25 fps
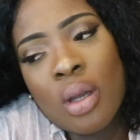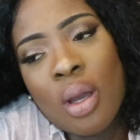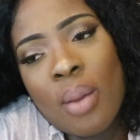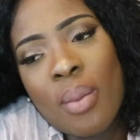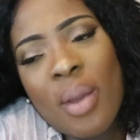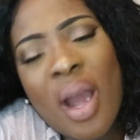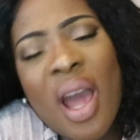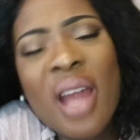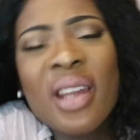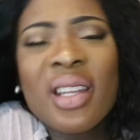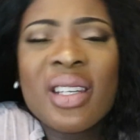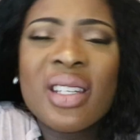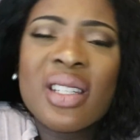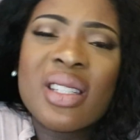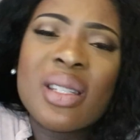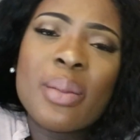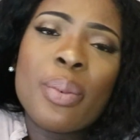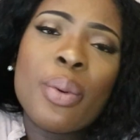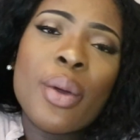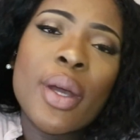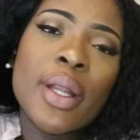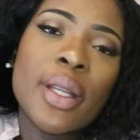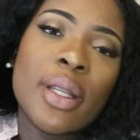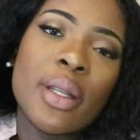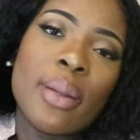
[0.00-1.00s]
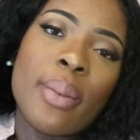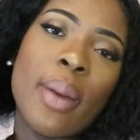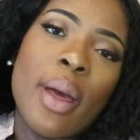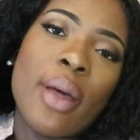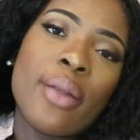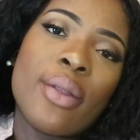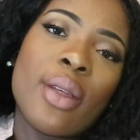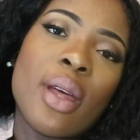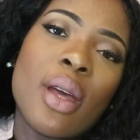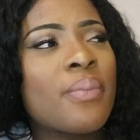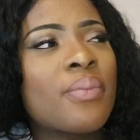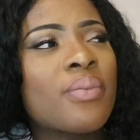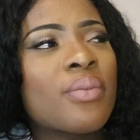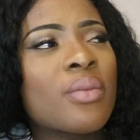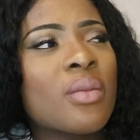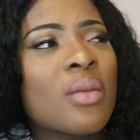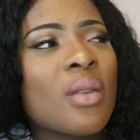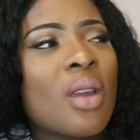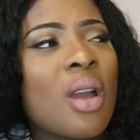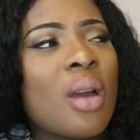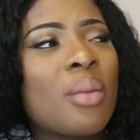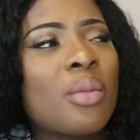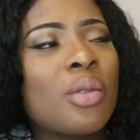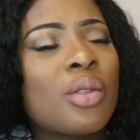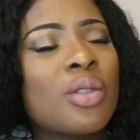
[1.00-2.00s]
I'm kind of disappointed about that.
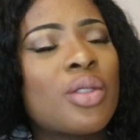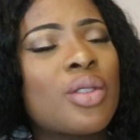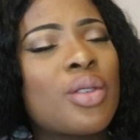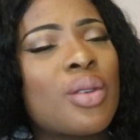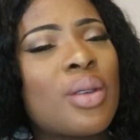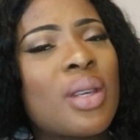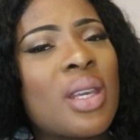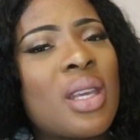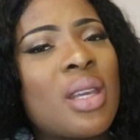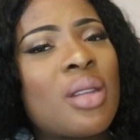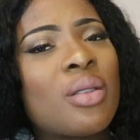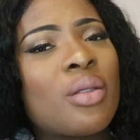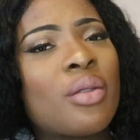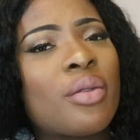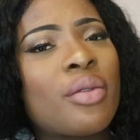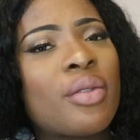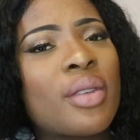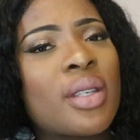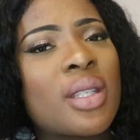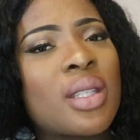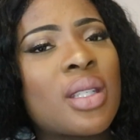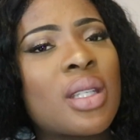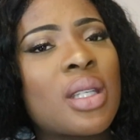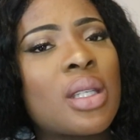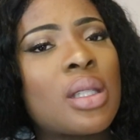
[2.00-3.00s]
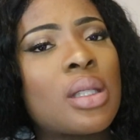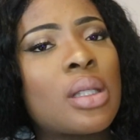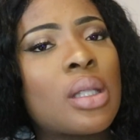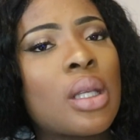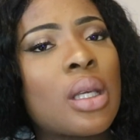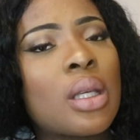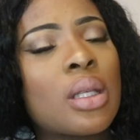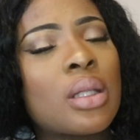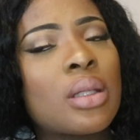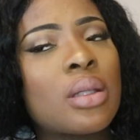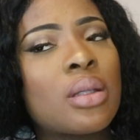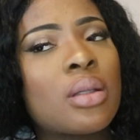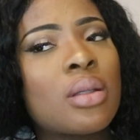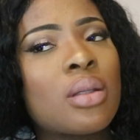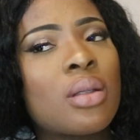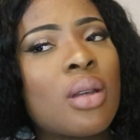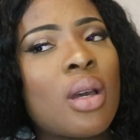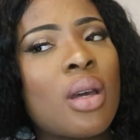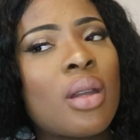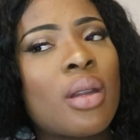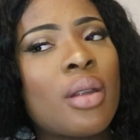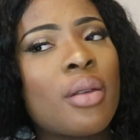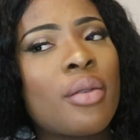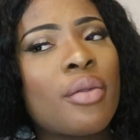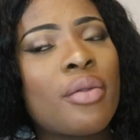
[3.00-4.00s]
I'm not too keen on fish these days.
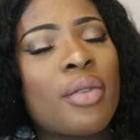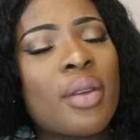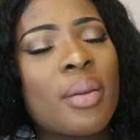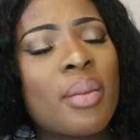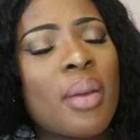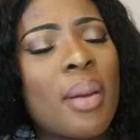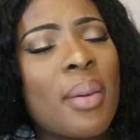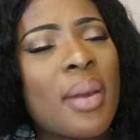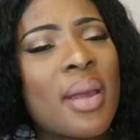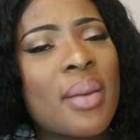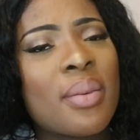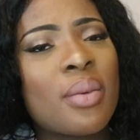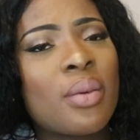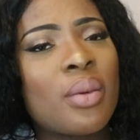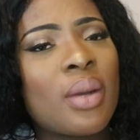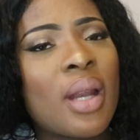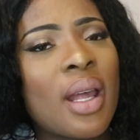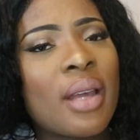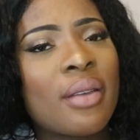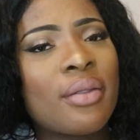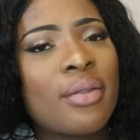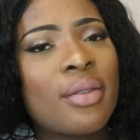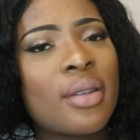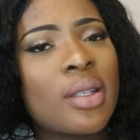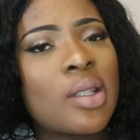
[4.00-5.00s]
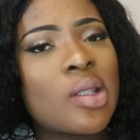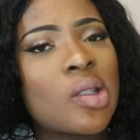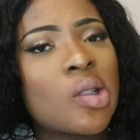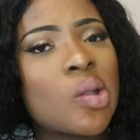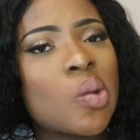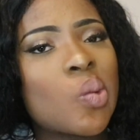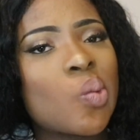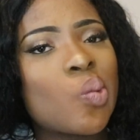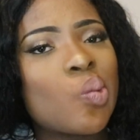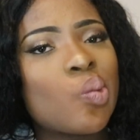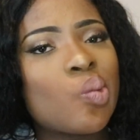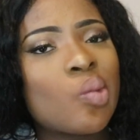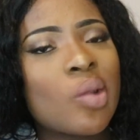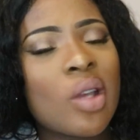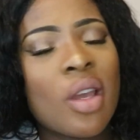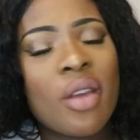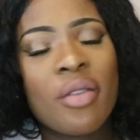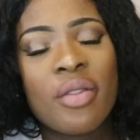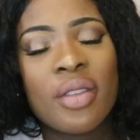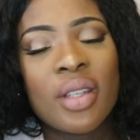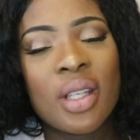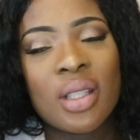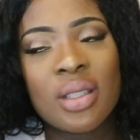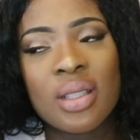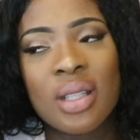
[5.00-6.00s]
I don't think my baby will like fish.
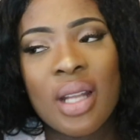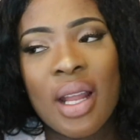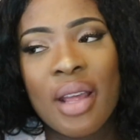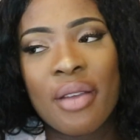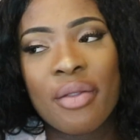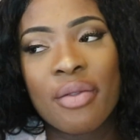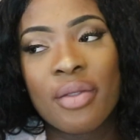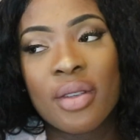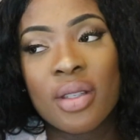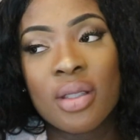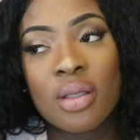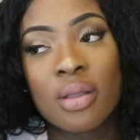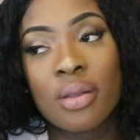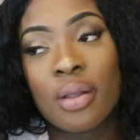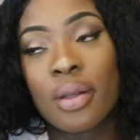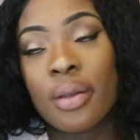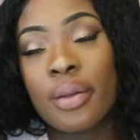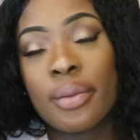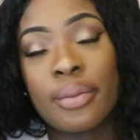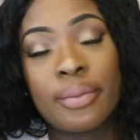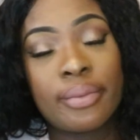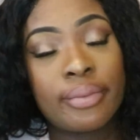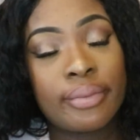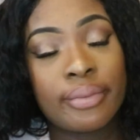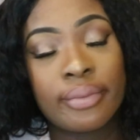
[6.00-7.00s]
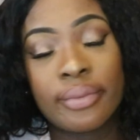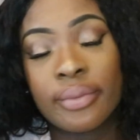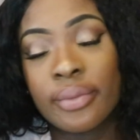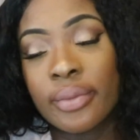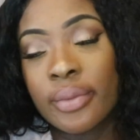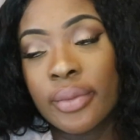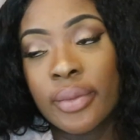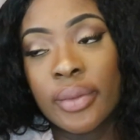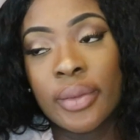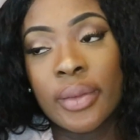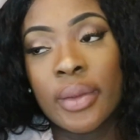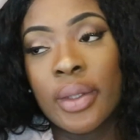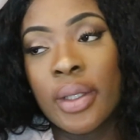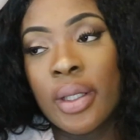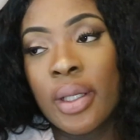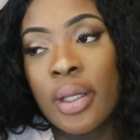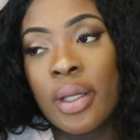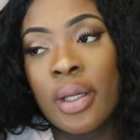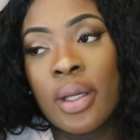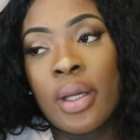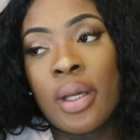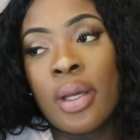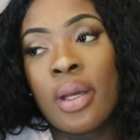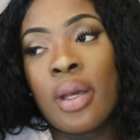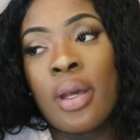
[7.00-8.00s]
Kofi doesn't like fish, so
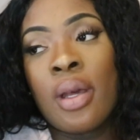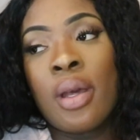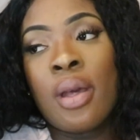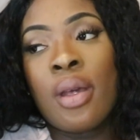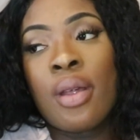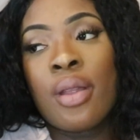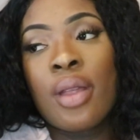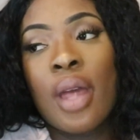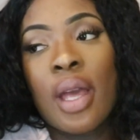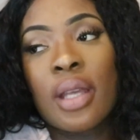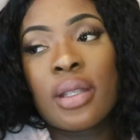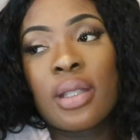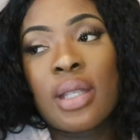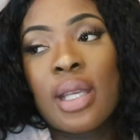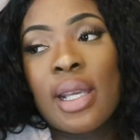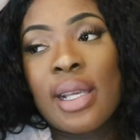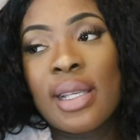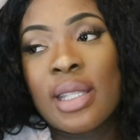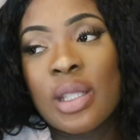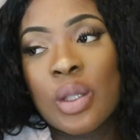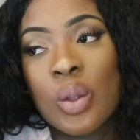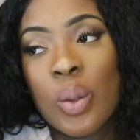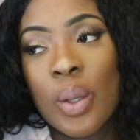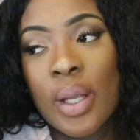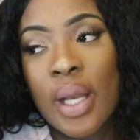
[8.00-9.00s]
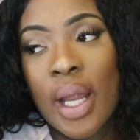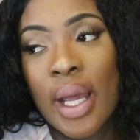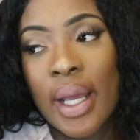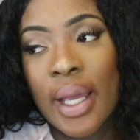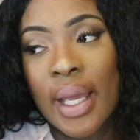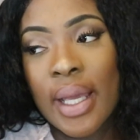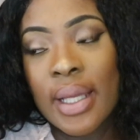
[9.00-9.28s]
that's his twin, I